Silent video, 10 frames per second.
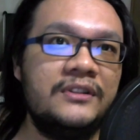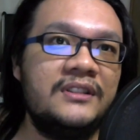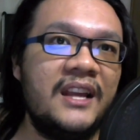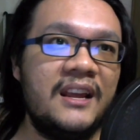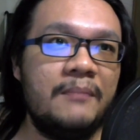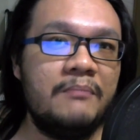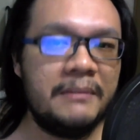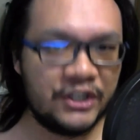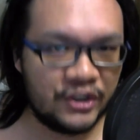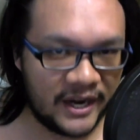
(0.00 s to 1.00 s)
would say
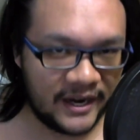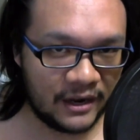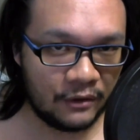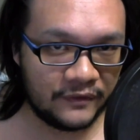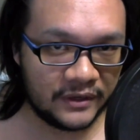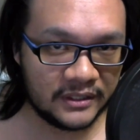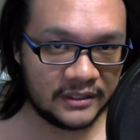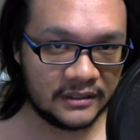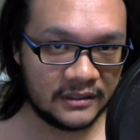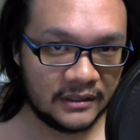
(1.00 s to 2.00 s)
maybe try that out
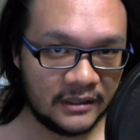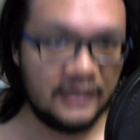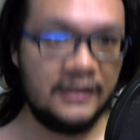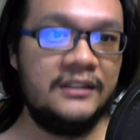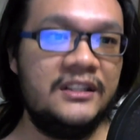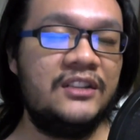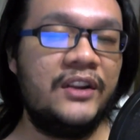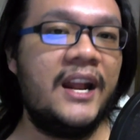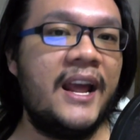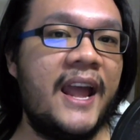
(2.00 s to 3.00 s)
first, just
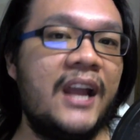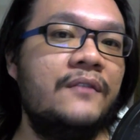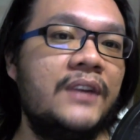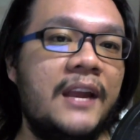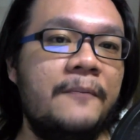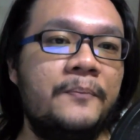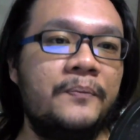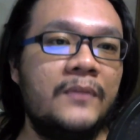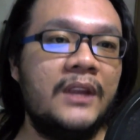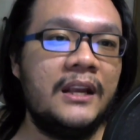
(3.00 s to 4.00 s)
to get a hang of the game,
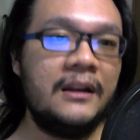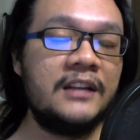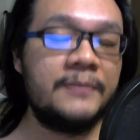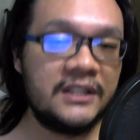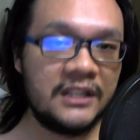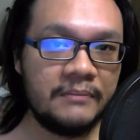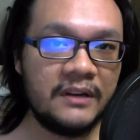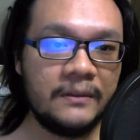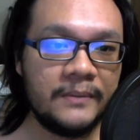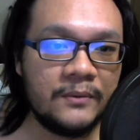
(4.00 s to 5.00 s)
especially in
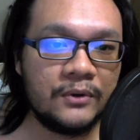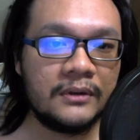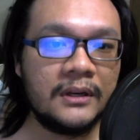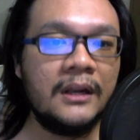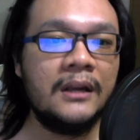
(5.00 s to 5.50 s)
PvP mode.